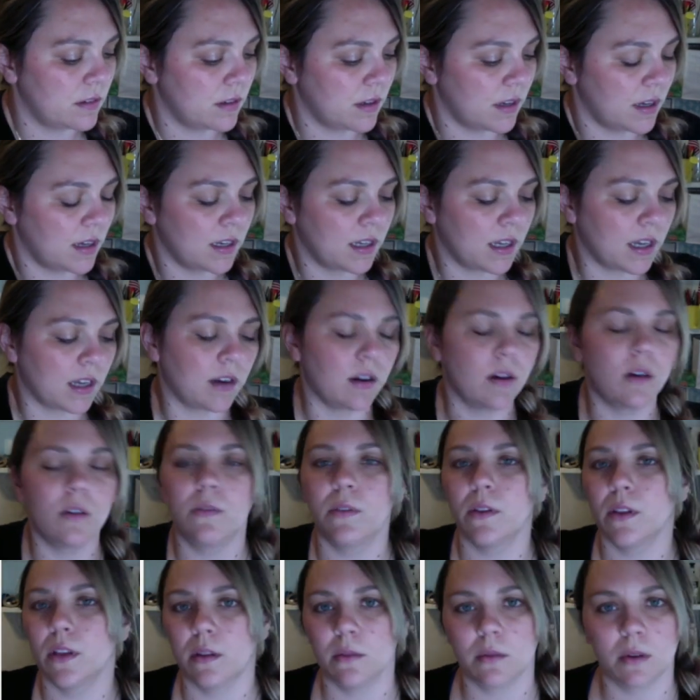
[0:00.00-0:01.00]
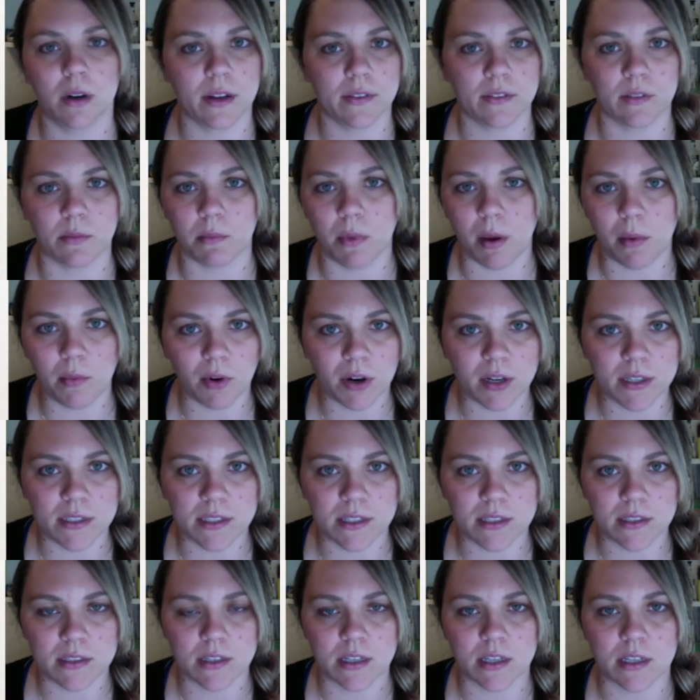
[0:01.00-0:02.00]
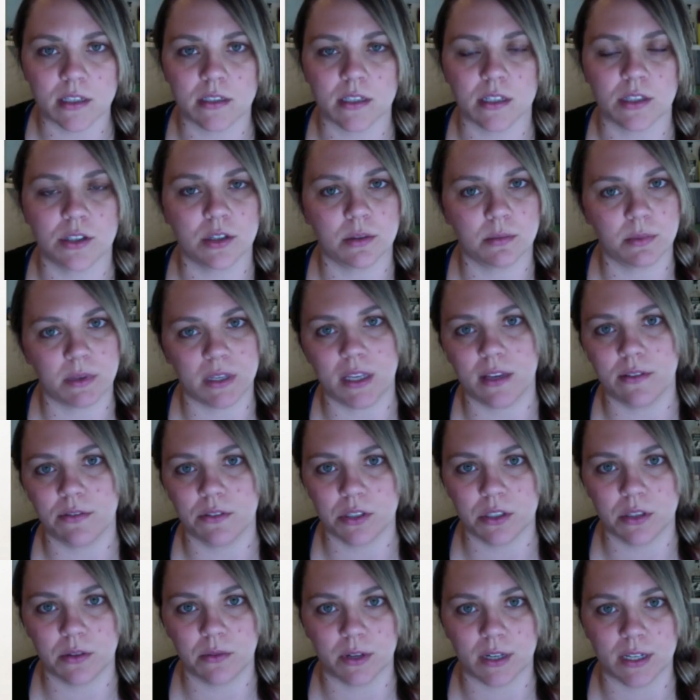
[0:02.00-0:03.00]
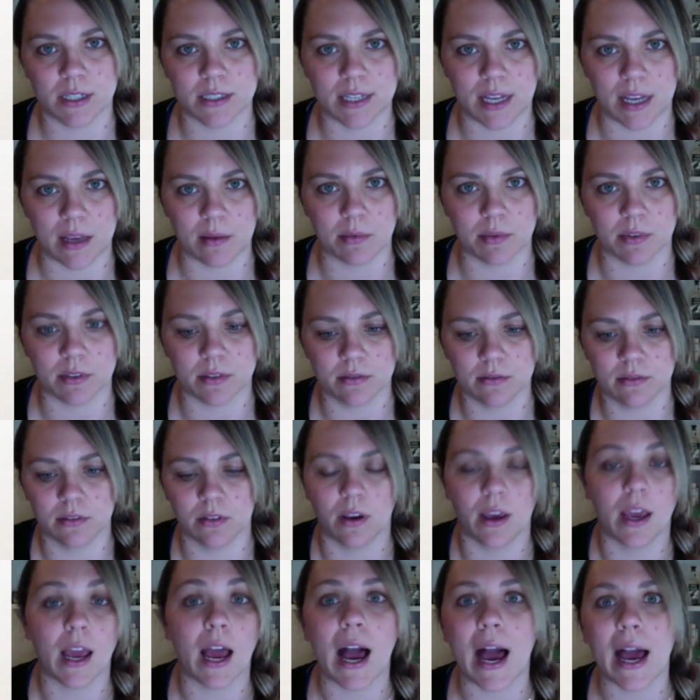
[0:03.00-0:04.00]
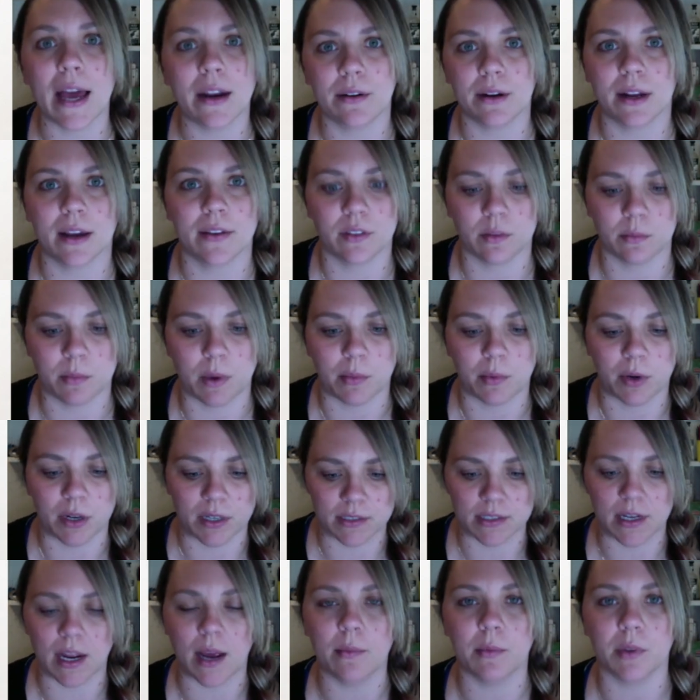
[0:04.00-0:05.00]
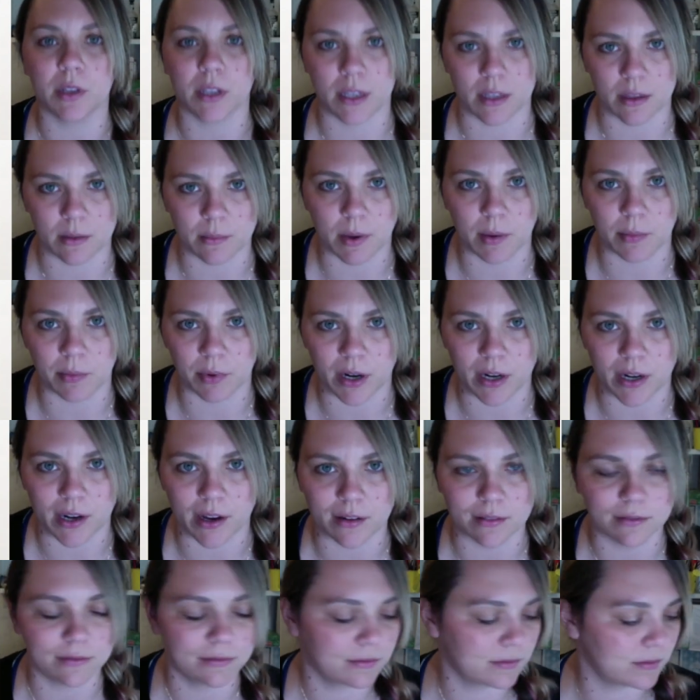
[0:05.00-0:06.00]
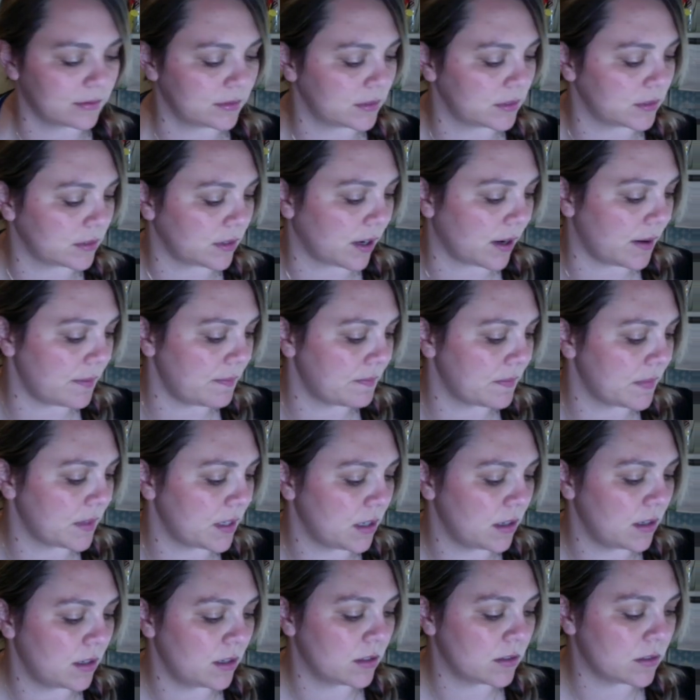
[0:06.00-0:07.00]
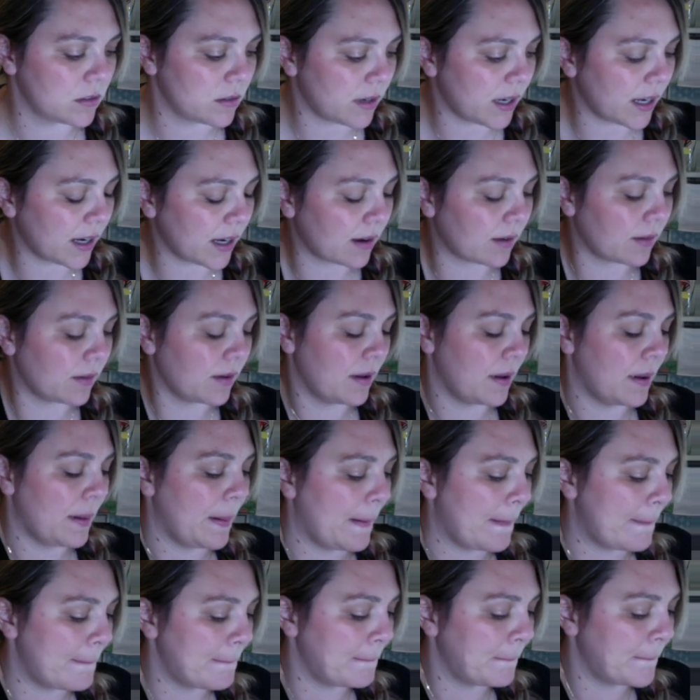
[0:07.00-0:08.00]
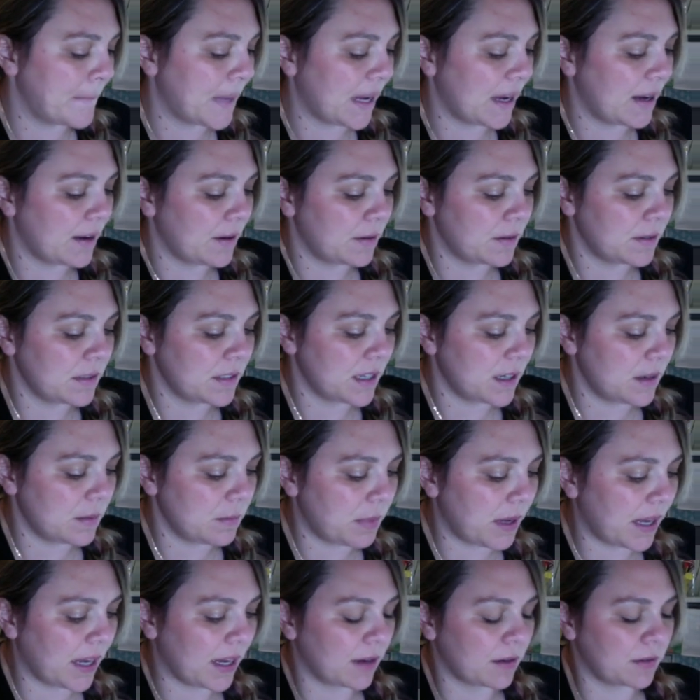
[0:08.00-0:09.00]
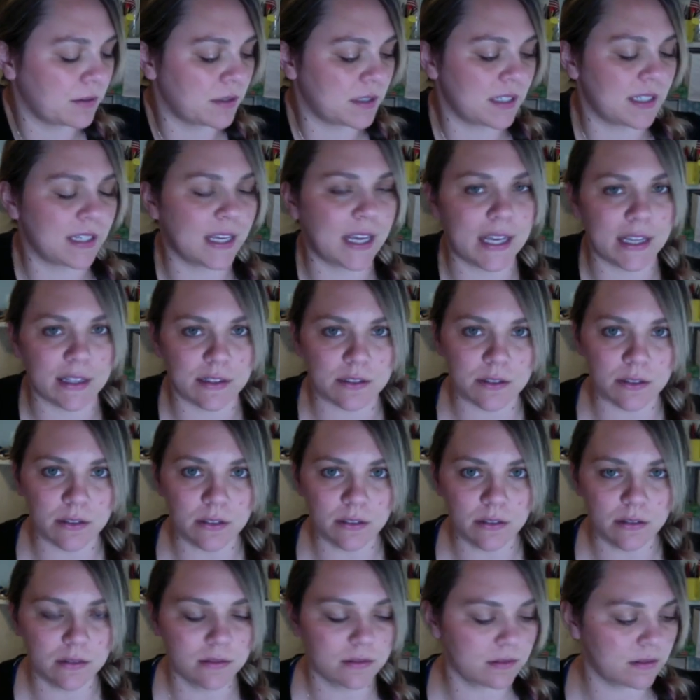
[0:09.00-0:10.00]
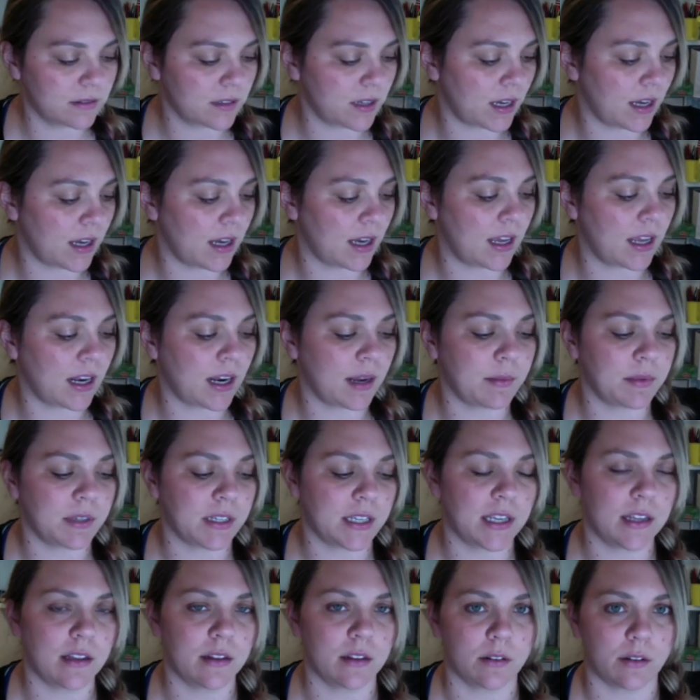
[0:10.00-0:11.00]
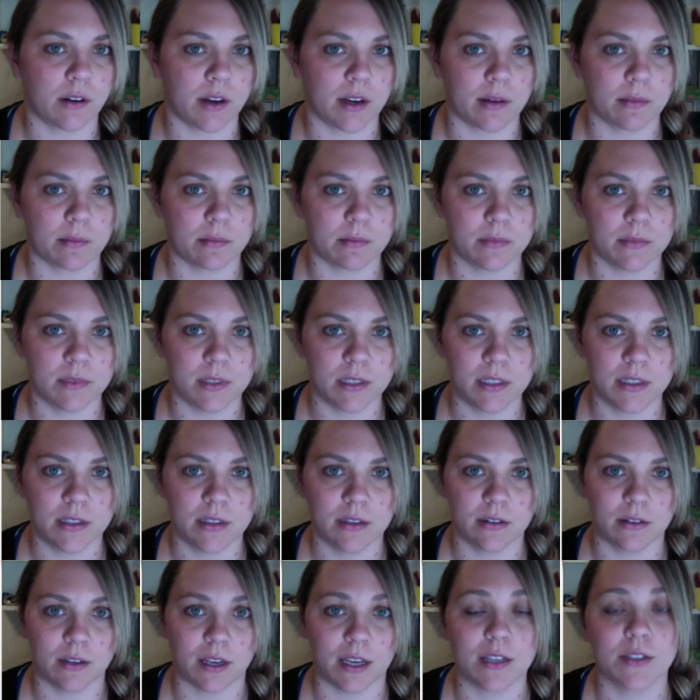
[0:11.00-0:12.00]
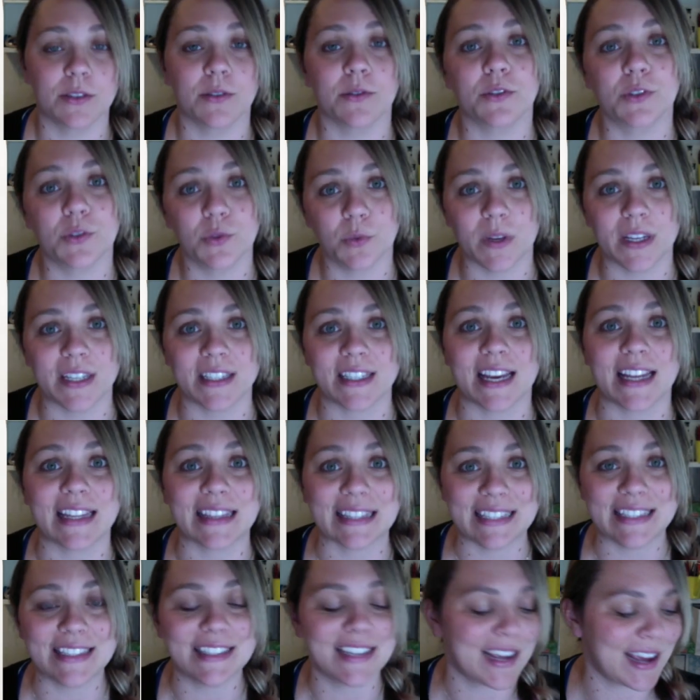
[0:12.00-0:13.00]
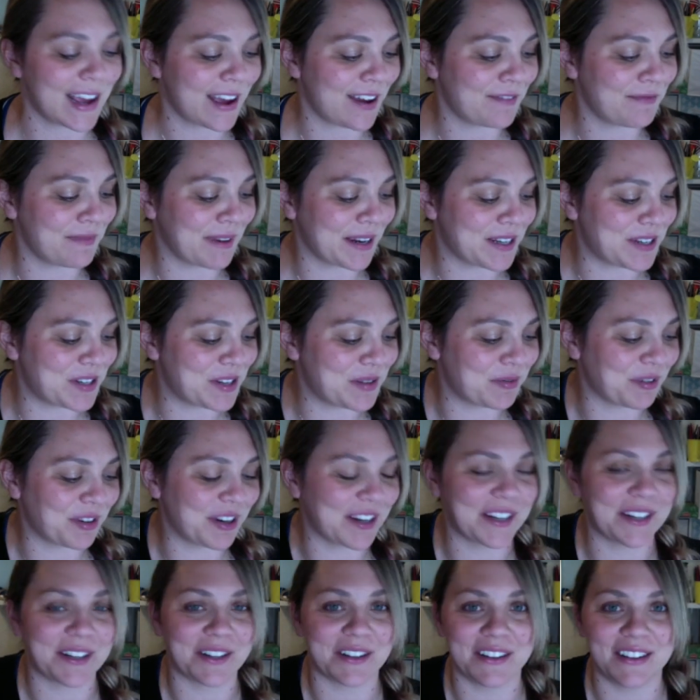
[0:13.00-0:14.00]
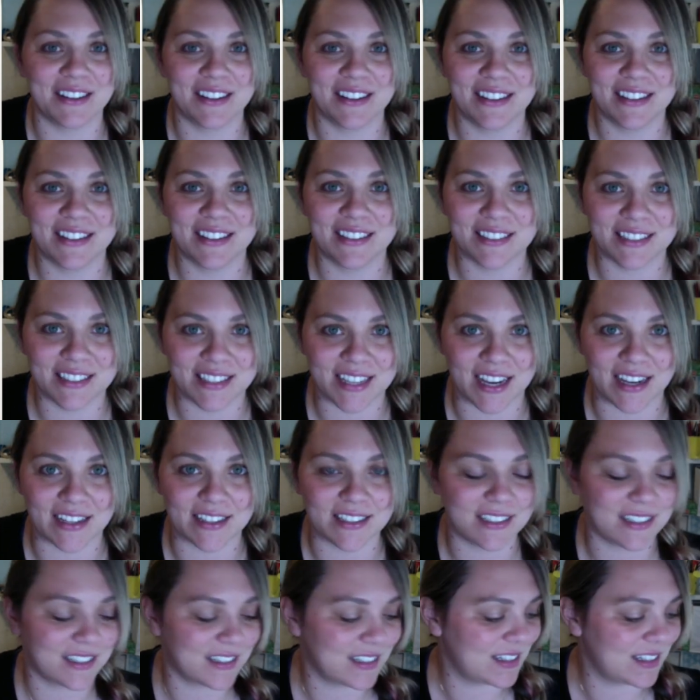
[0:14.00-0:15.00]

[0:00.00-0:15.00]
And again, hopefully you won't have to memorize these things. They should be given to you on a table. Okay, I don't have them memorized. I'm looking them up right now, right? So now, pound and pound cancel, and I'm in kilogram. Okay, so sweet. At least I have my numerator set.